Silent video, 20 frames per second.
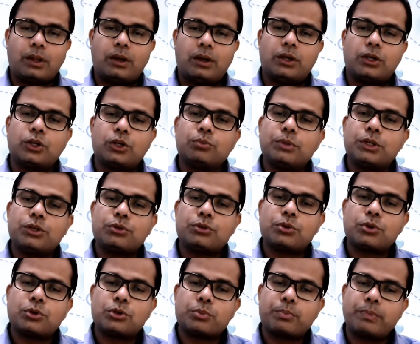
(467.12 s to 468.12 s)
Human
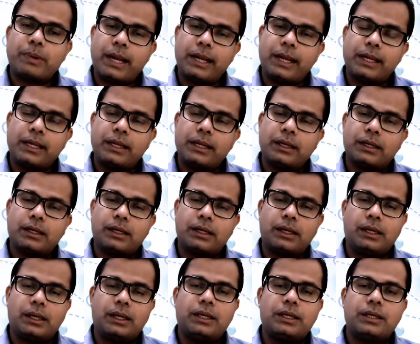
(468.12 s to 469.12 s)
resource planning
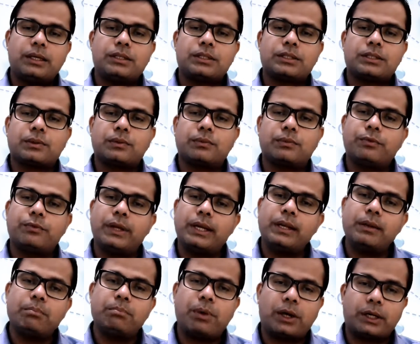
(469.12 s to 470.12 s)
is very
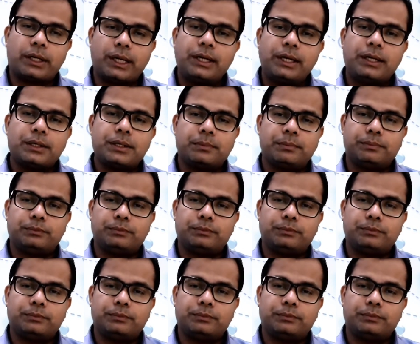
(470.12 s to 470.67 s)
important